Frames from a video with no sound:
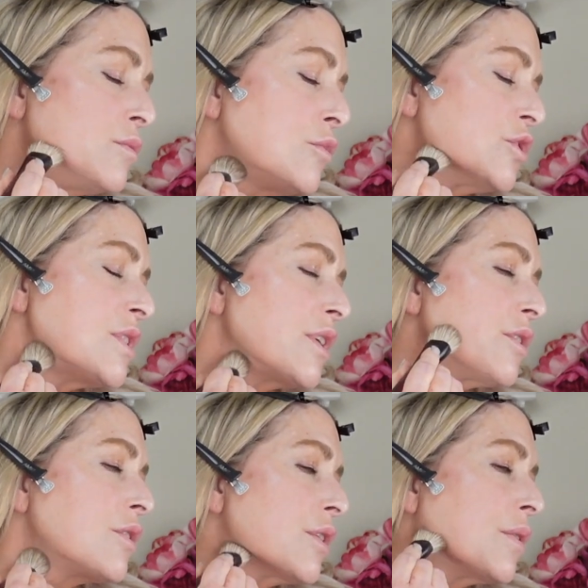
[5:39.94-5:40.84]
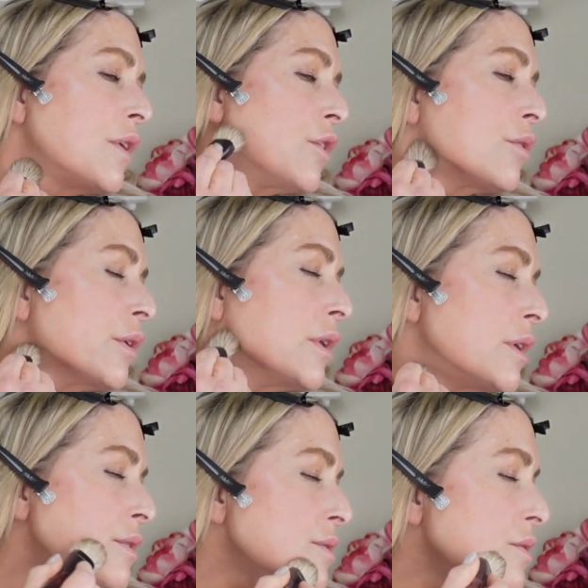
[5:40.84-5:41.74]
we'll take a look at the
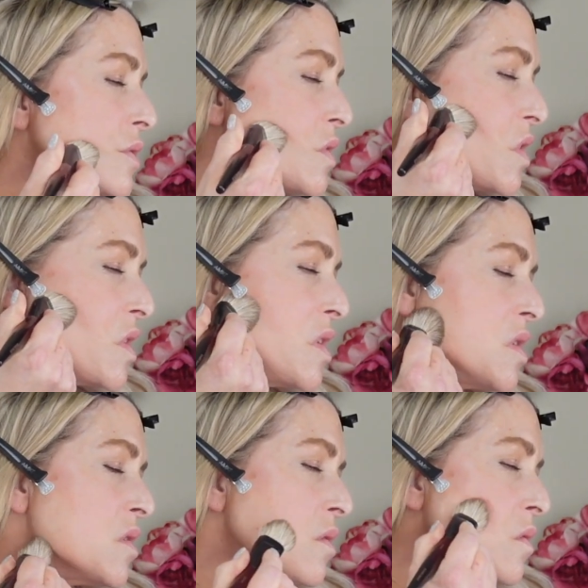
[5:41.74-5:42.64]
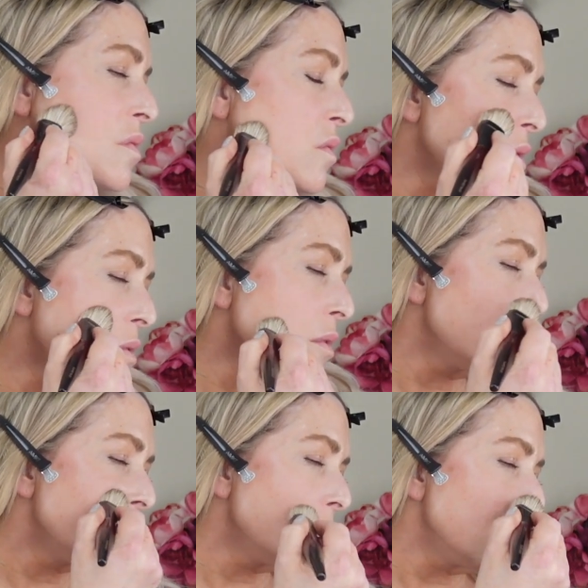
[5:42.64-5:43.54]
ingredients and see
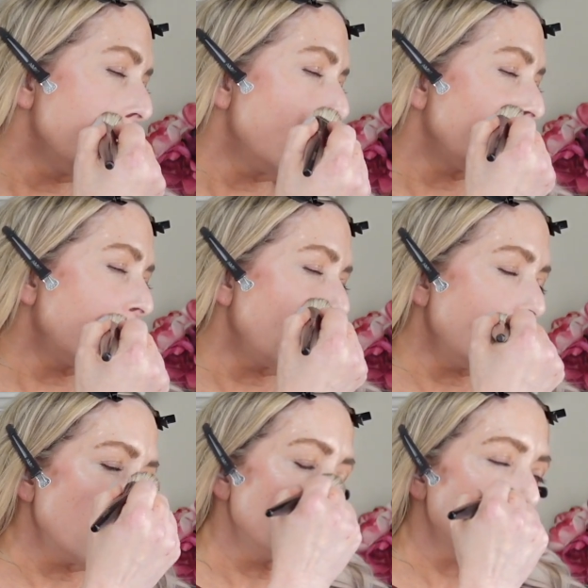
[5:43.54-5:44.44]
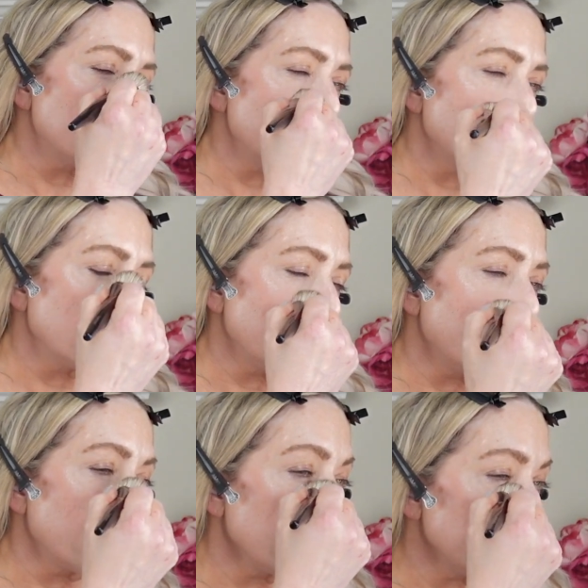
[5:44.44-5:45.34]
what they use for
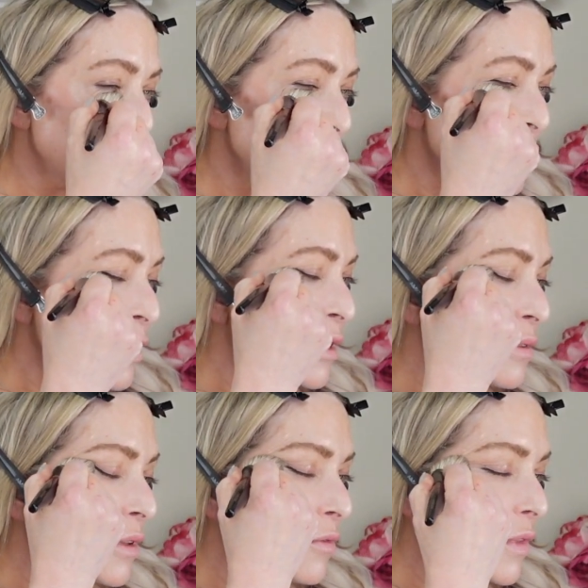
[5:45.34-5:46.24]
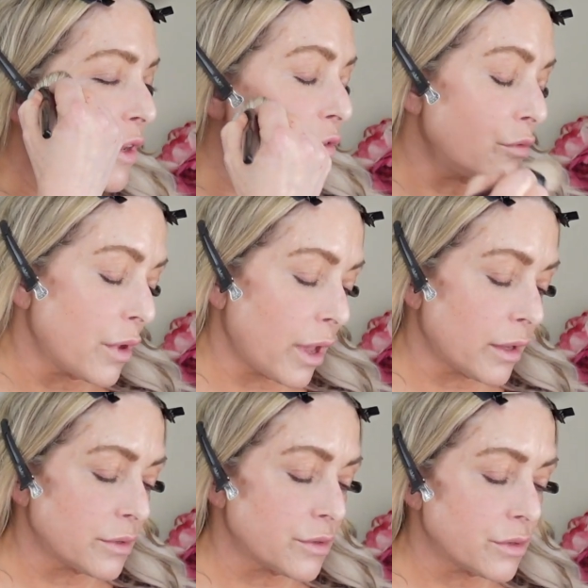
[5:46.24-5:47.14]
fragrance or if they do
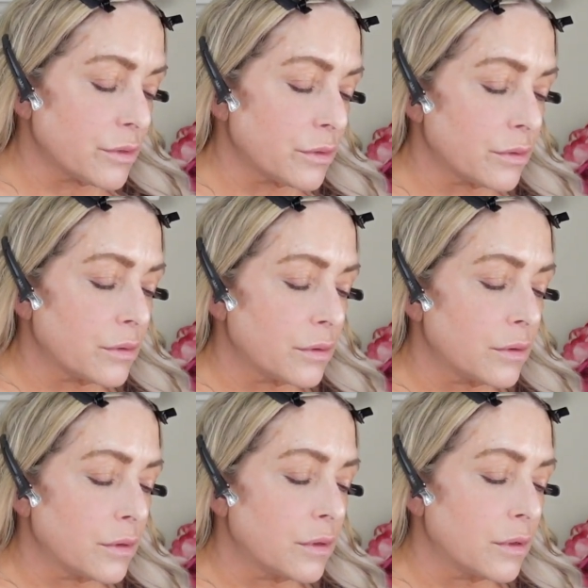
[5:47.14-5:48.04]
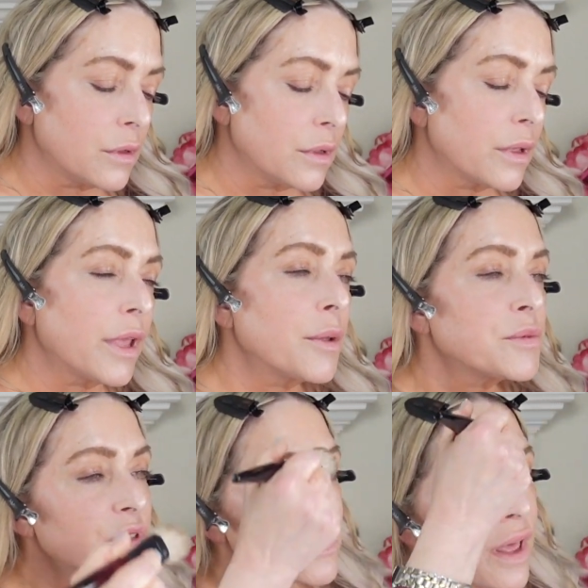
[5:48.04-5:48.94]
not. Okay, I'm
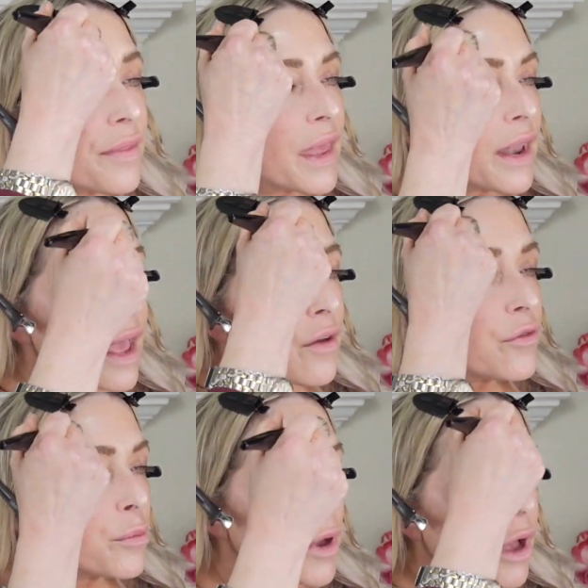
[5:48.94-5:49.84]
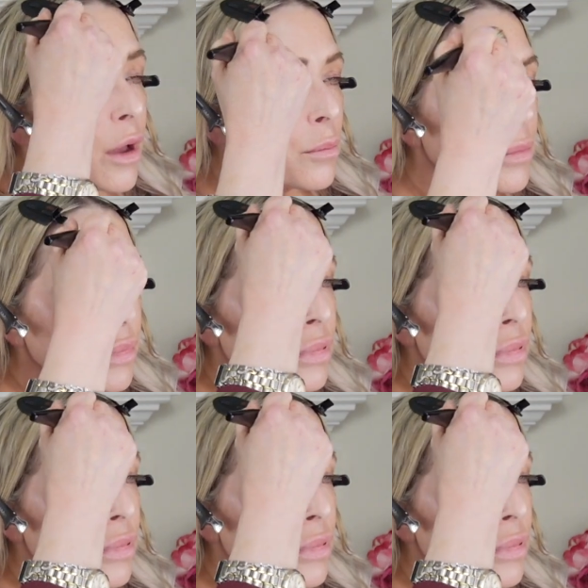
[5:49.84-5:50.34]
still on that half a pump